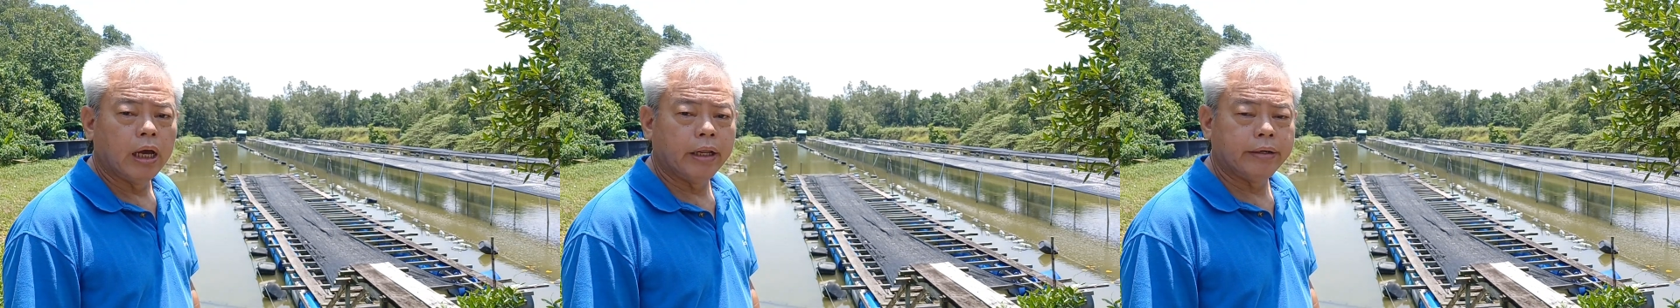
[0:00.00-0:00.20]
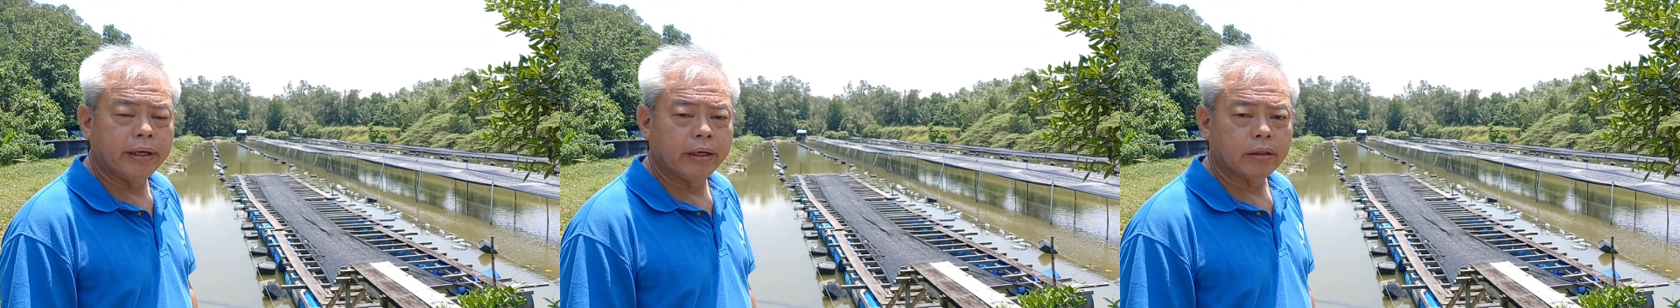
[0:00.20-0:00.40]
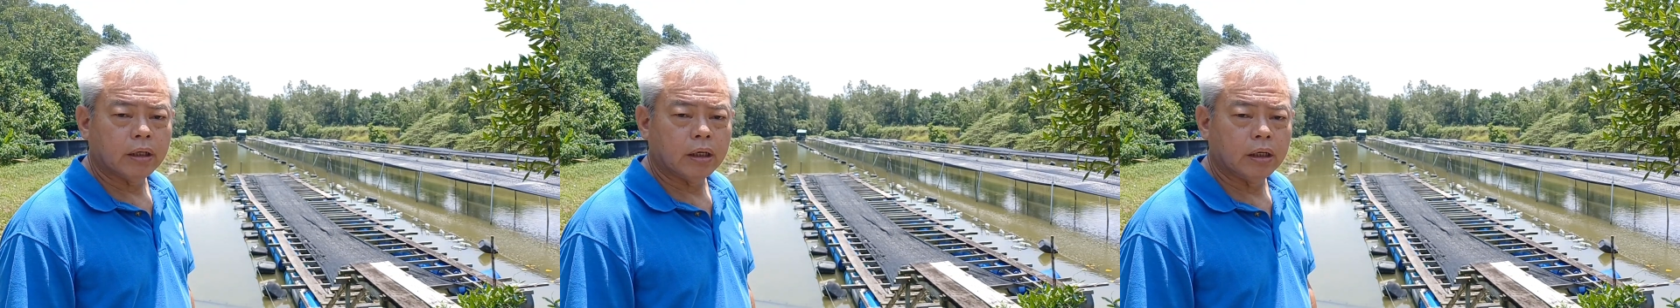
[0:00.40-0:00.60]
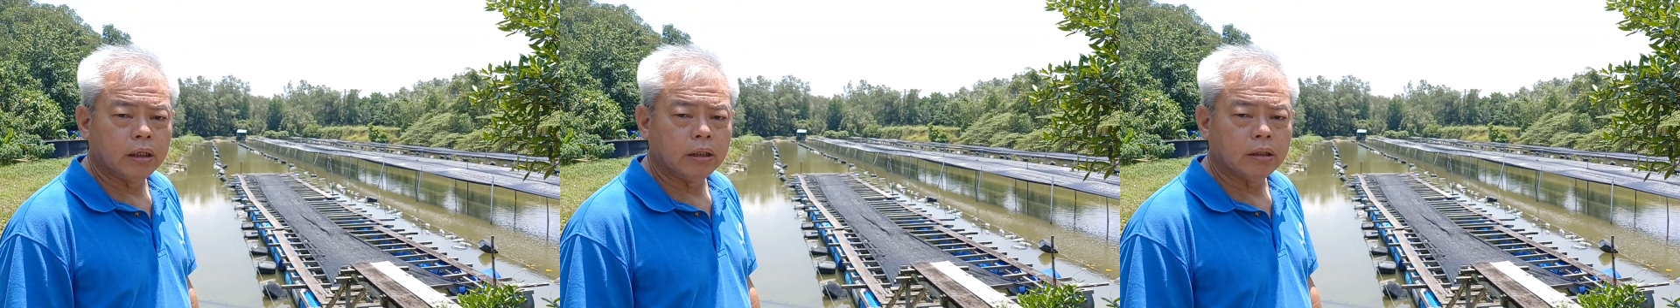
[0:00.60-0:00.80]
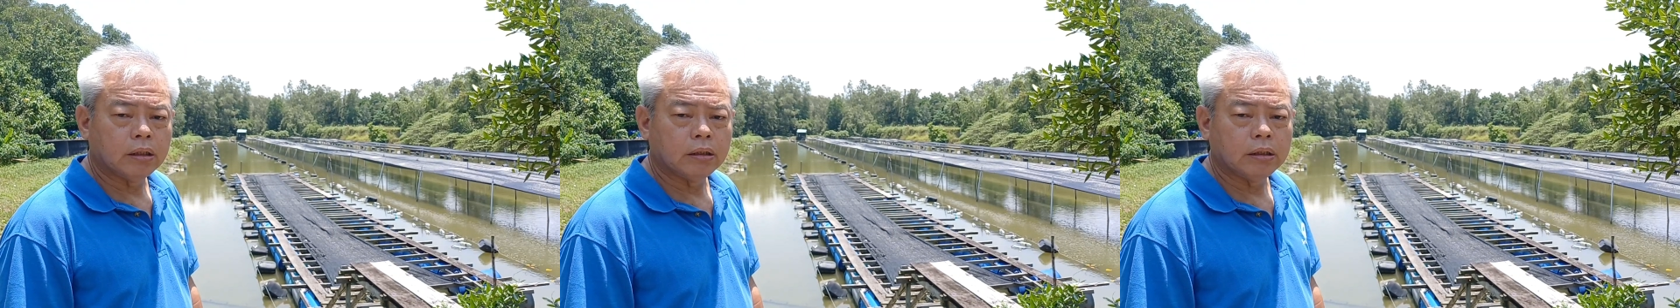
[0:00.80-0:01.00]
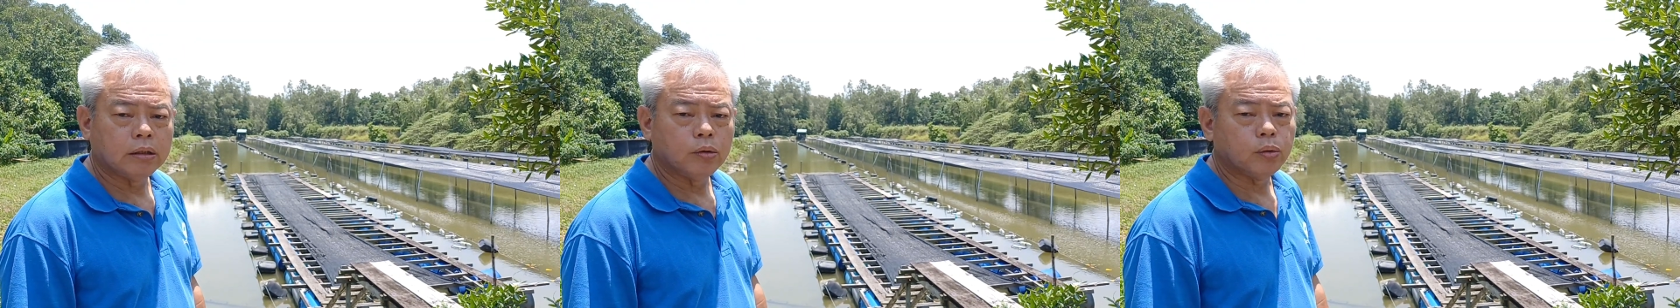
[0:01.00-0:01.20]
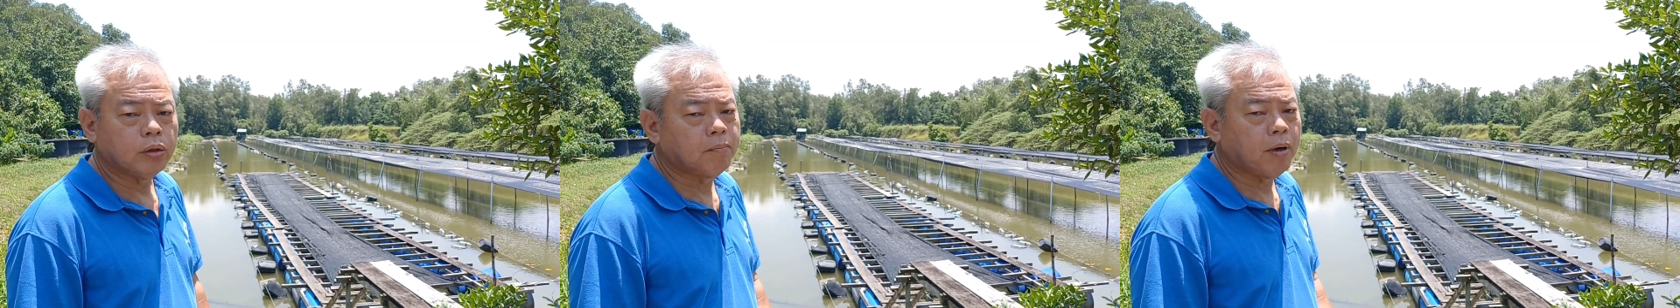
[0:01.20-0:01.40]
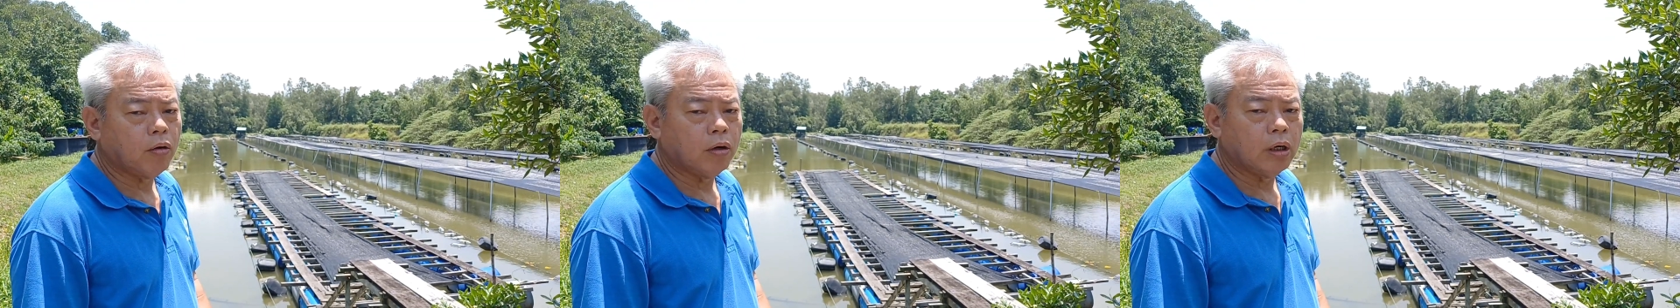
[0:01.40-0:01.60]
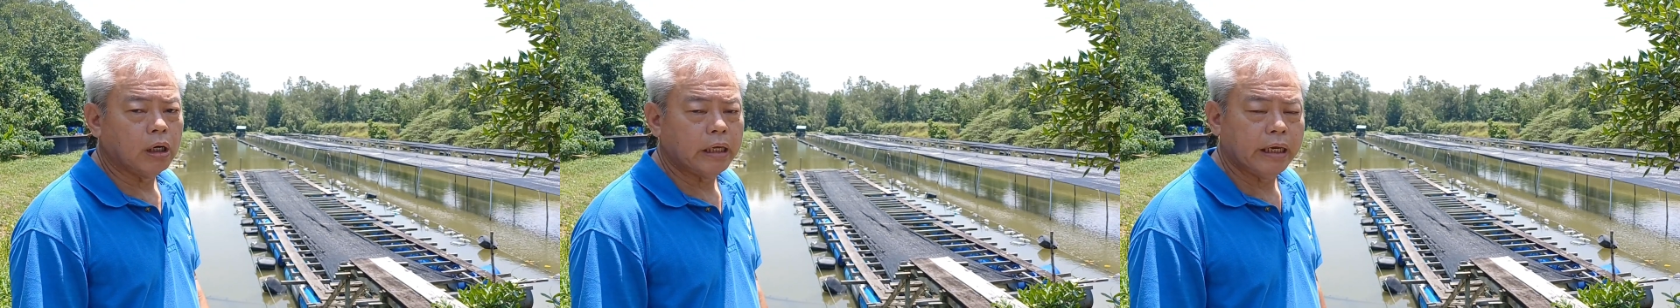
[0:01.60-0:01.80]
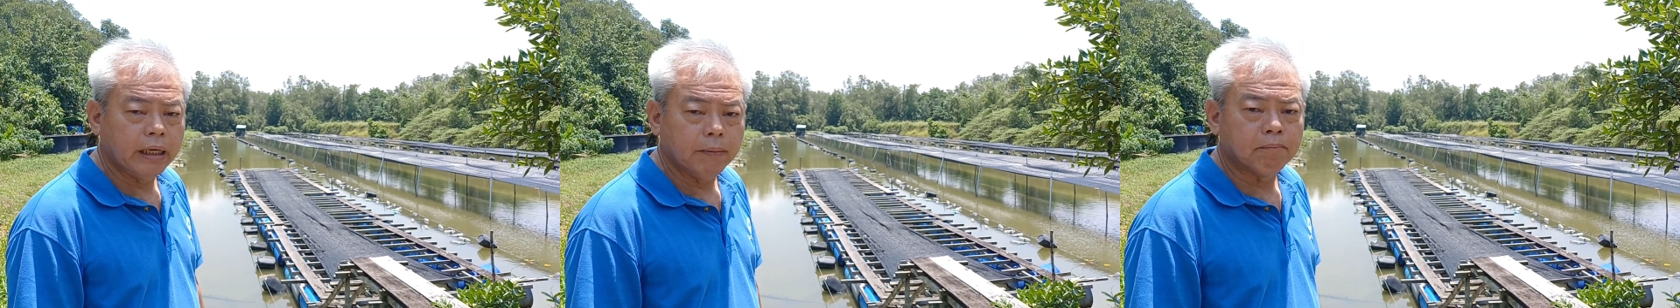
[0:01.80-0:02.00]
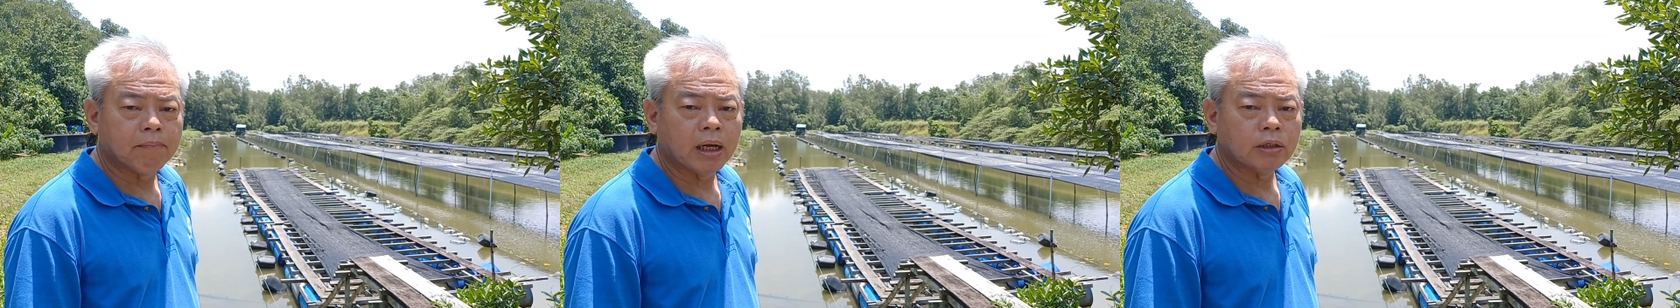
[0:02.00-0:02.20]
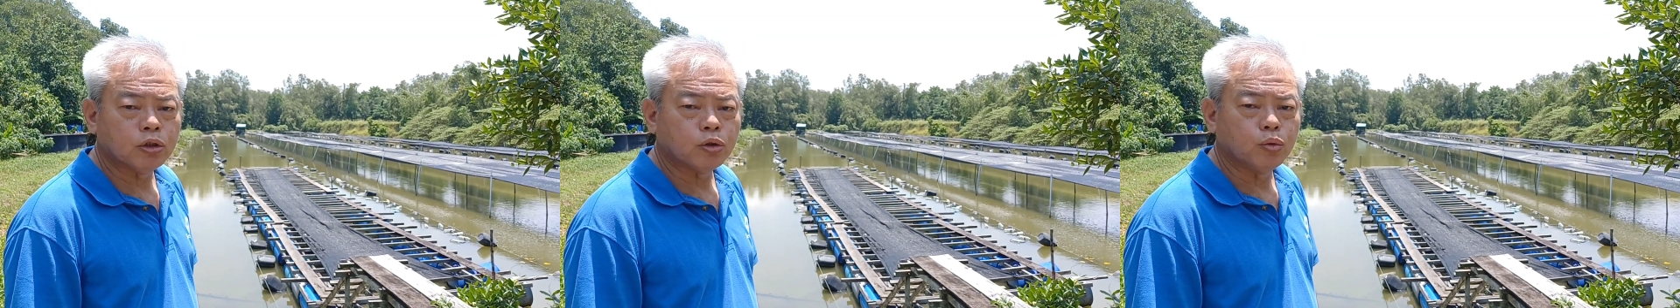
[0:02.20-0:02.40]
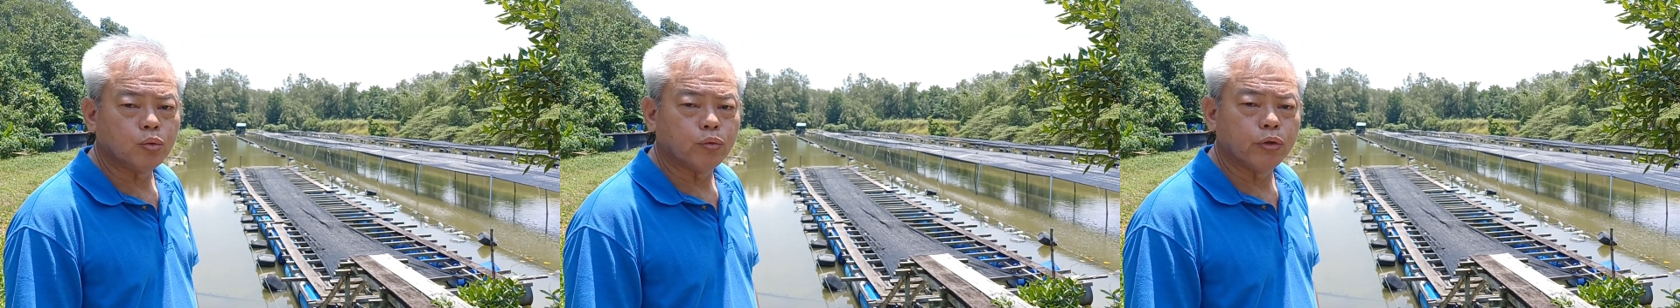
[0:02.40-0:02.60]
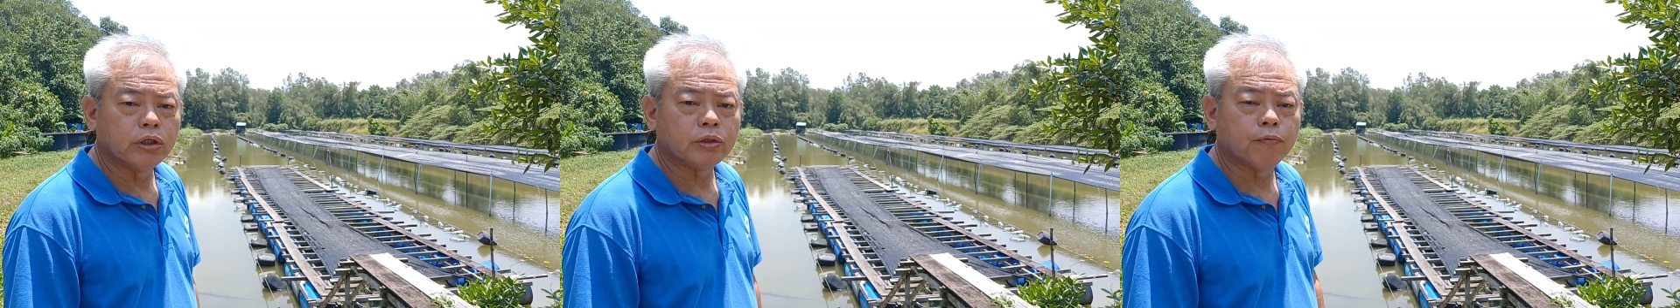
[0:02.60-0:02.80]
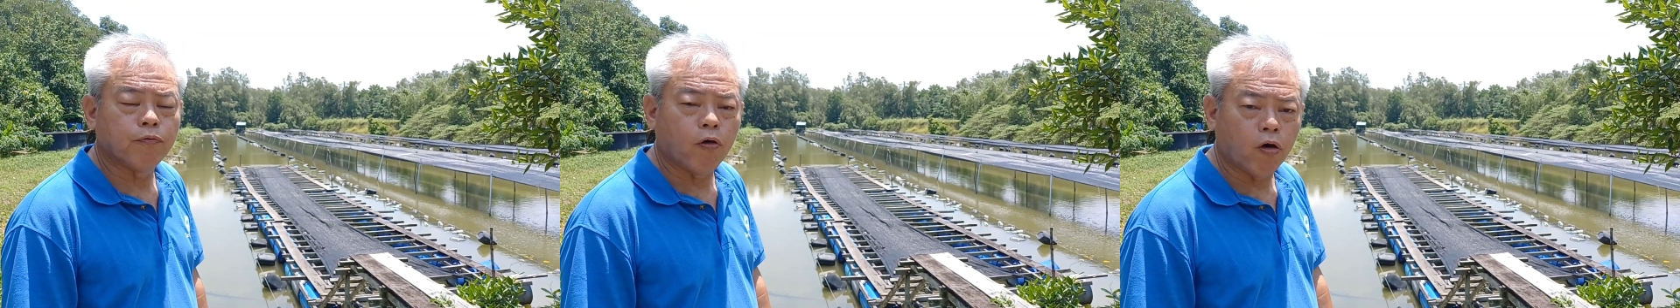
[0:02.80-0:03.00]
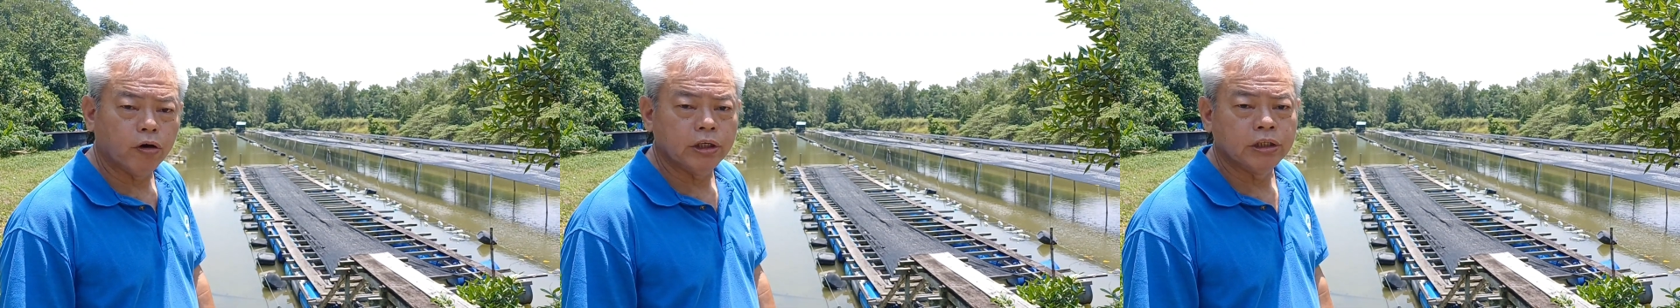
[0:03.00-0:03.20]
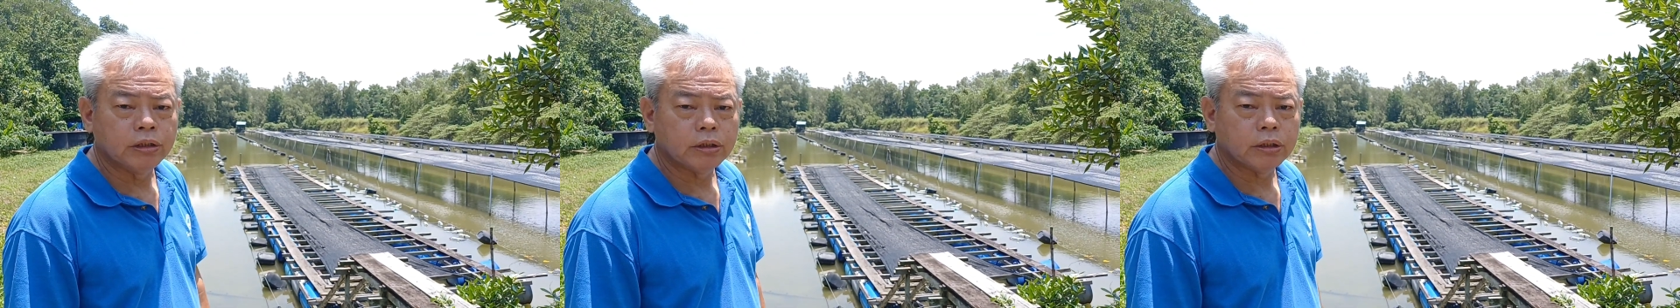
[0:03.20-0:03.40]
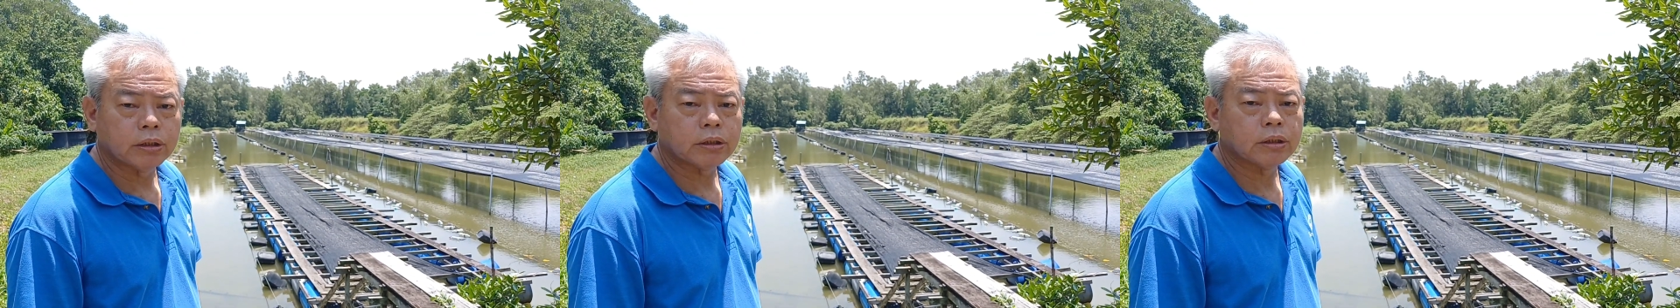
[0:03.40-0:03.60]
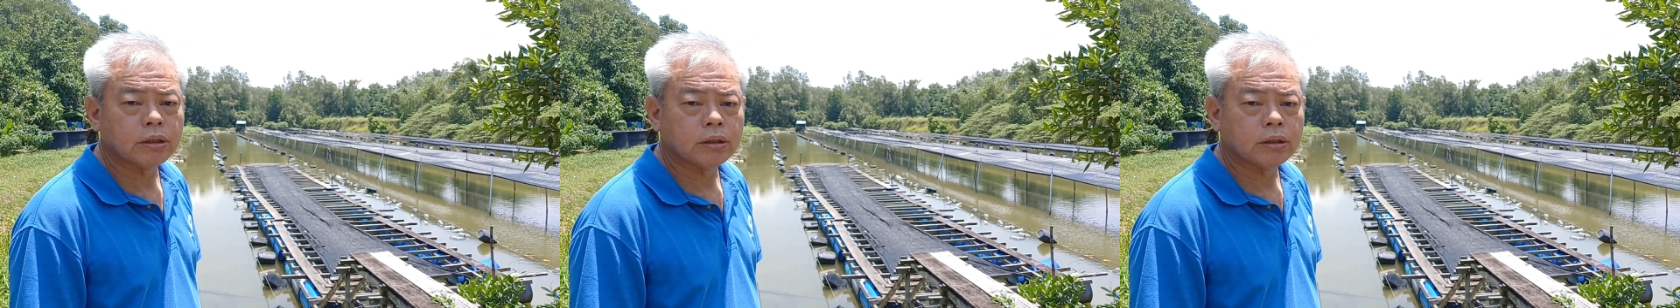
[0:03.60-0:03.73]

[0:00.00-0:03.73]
And then it took about 8 months to reach 4 inches.